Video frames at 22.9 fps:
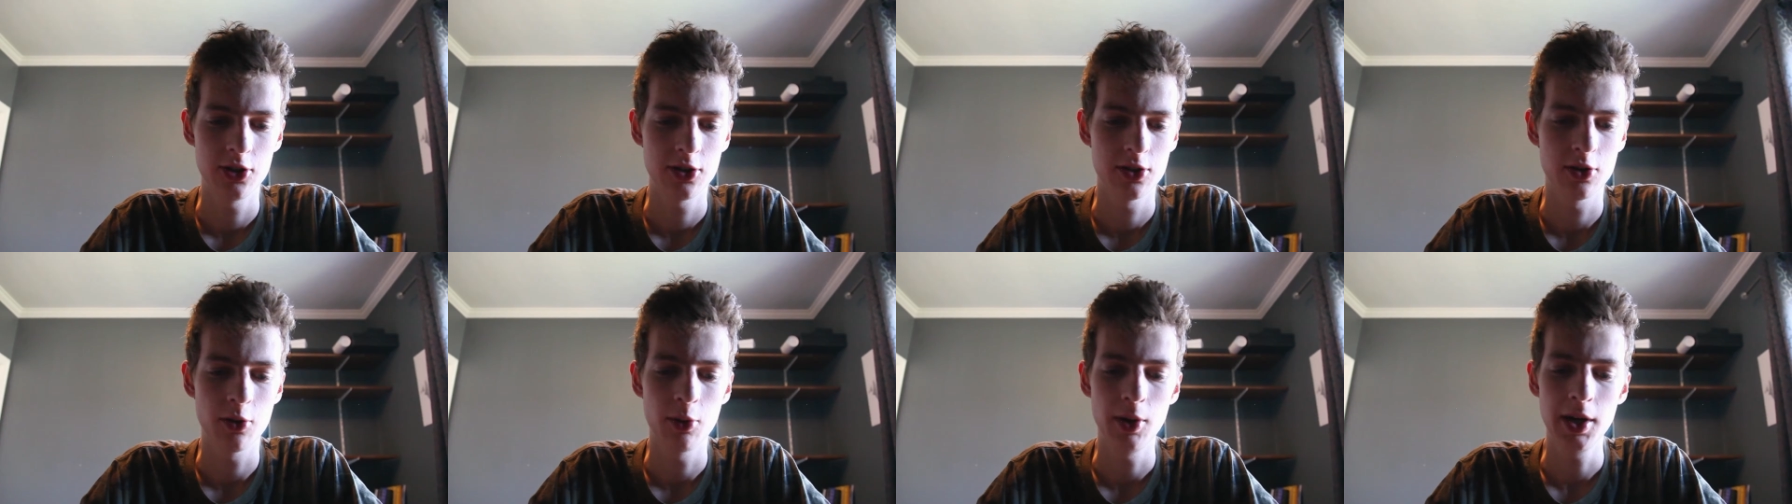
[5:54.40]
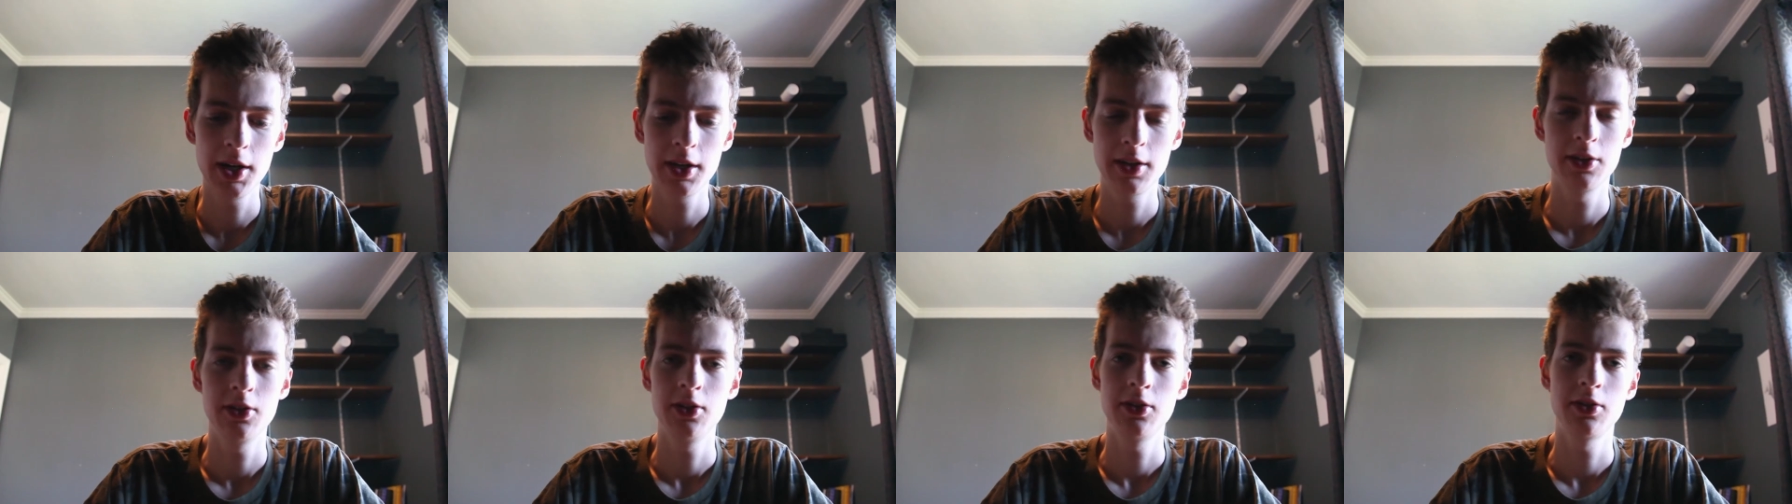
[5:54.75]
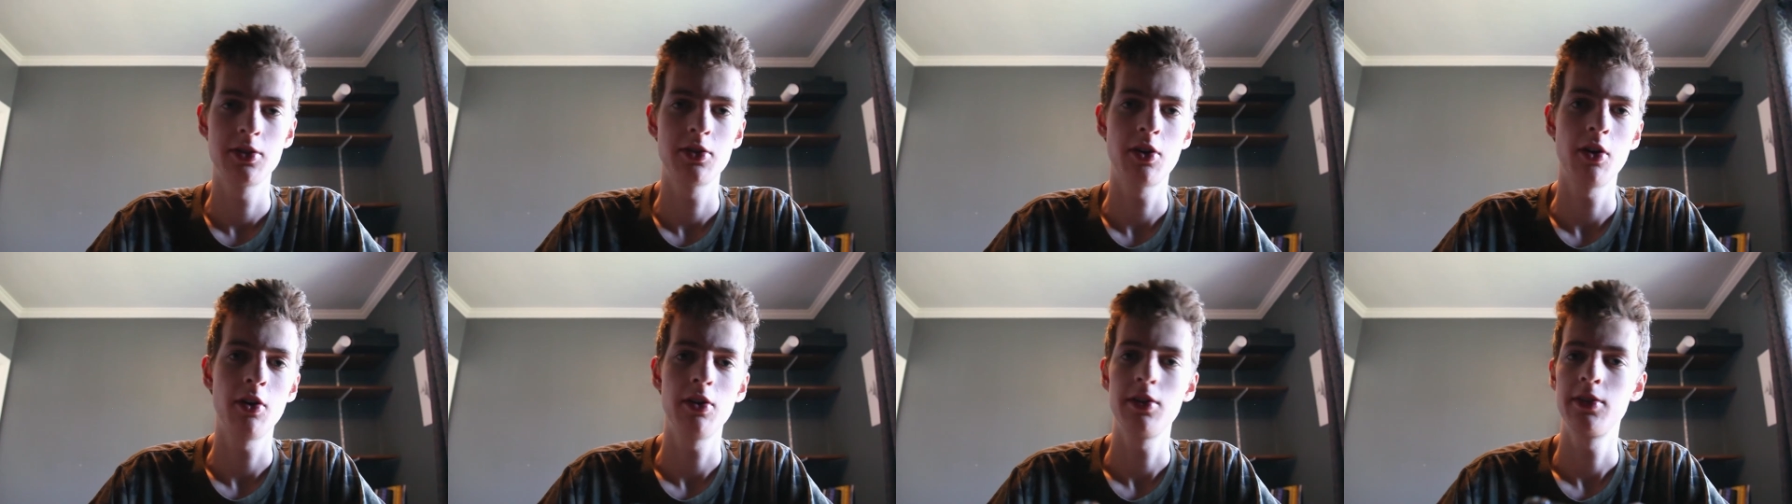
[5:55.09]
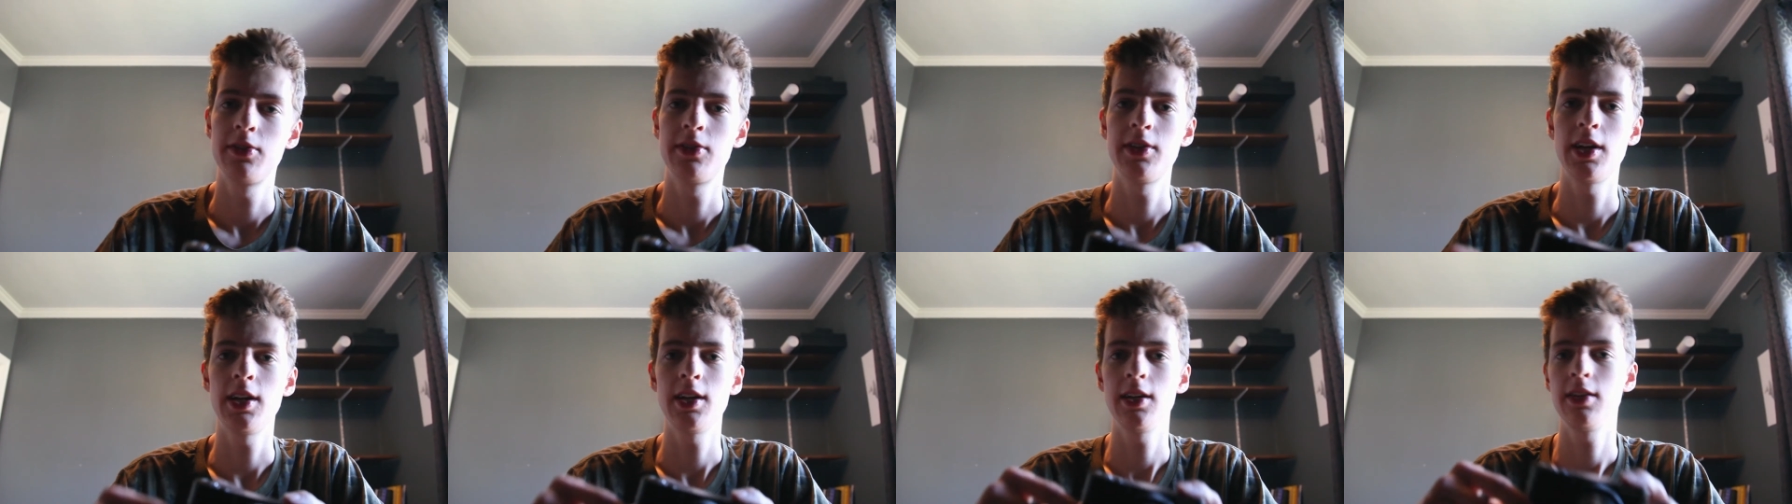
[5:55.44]
quick. You just go on the
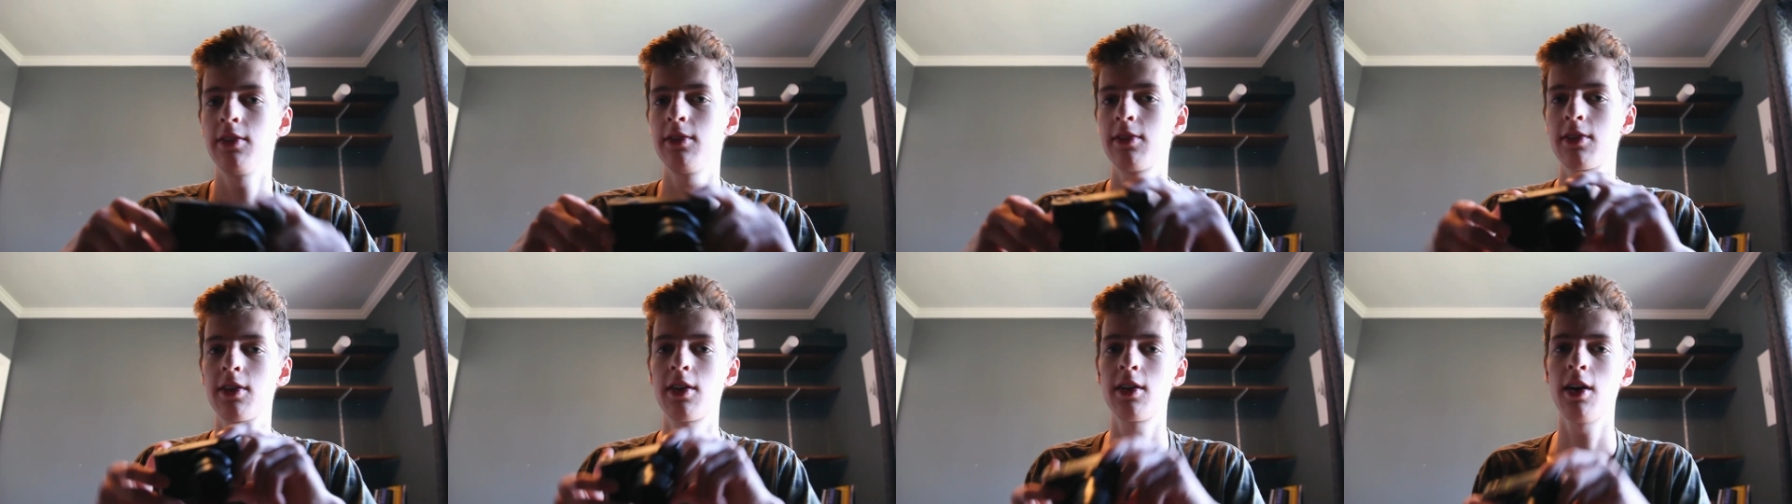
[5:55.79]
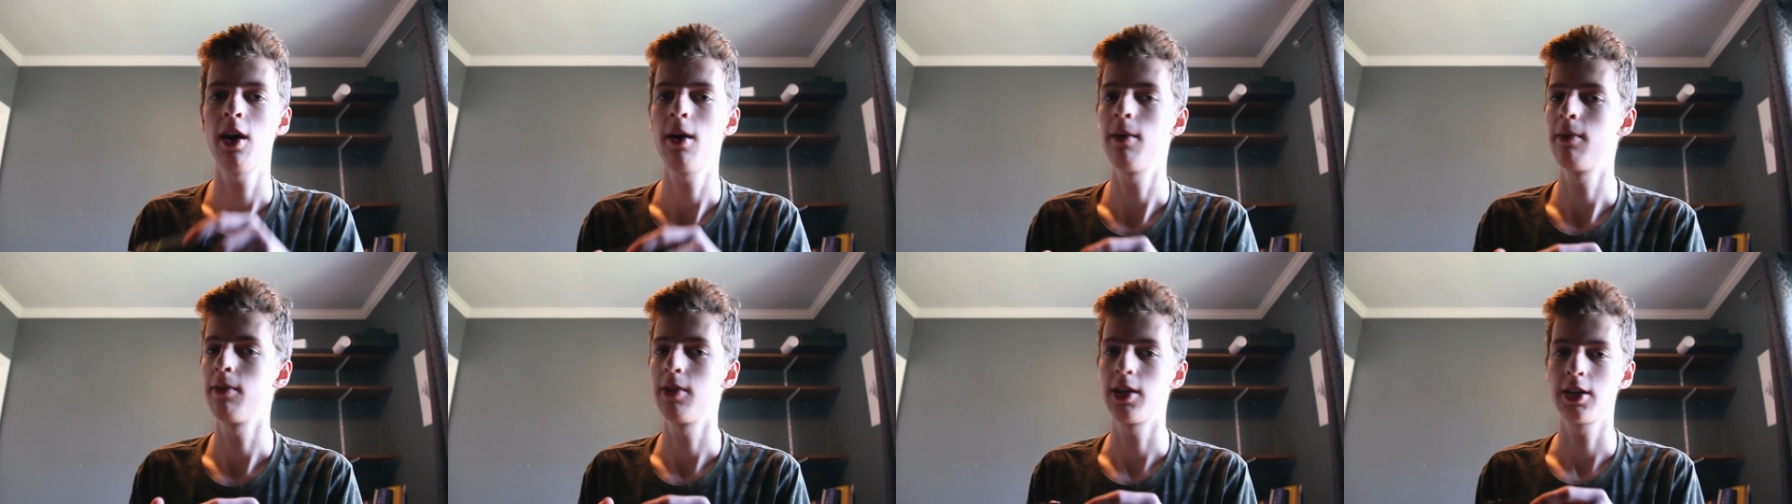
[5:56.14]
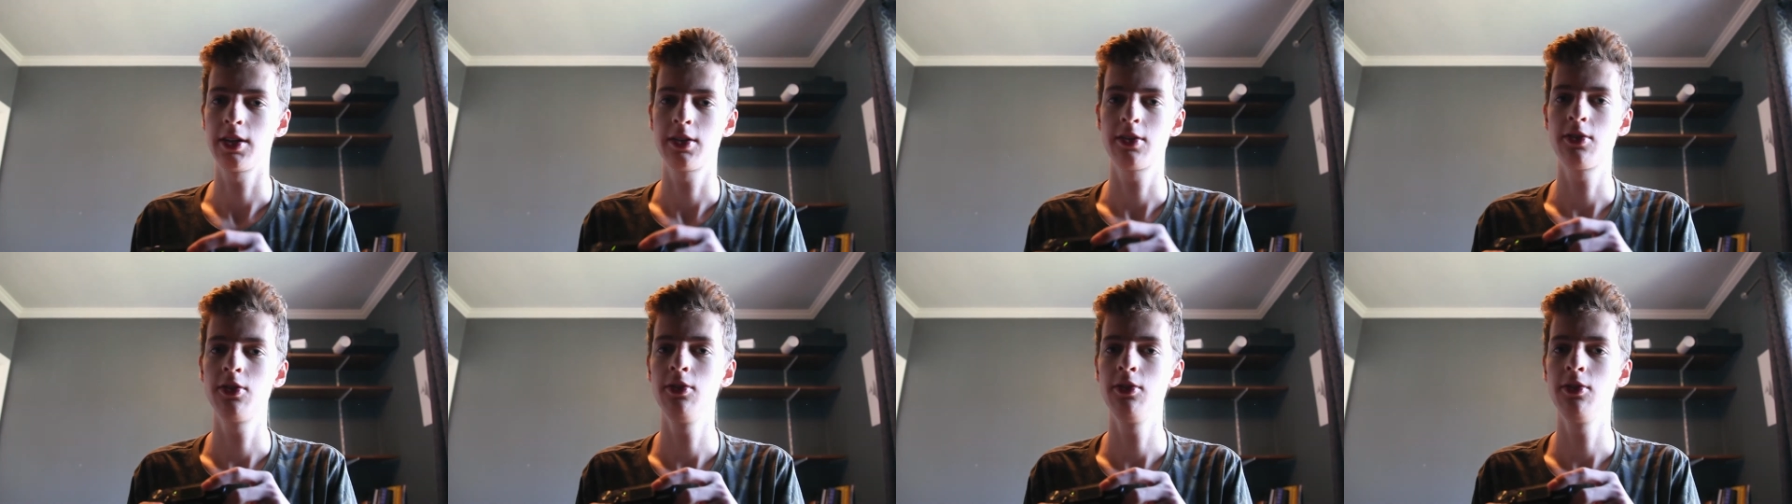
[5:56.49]
settings, cut like